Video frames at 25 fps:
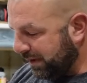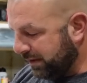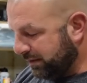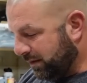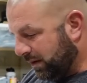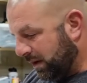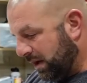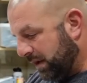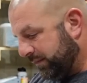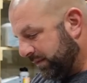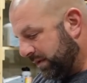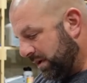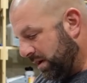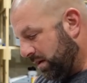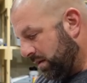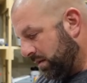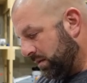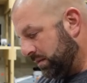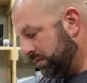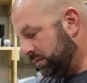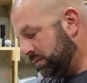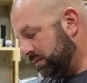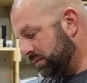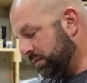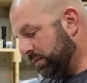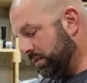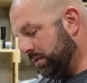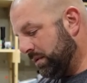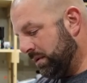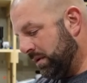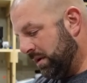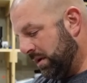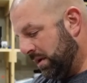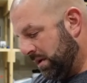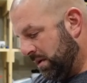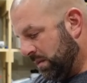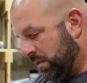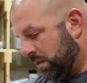Don't even know.
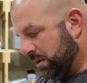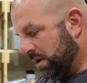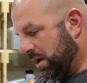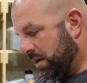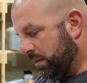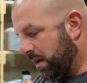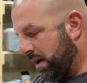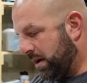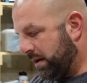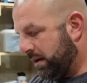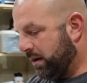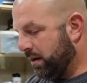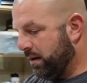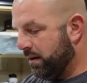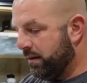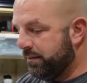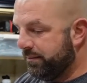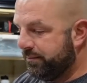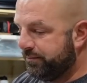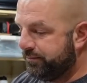We'll go right here.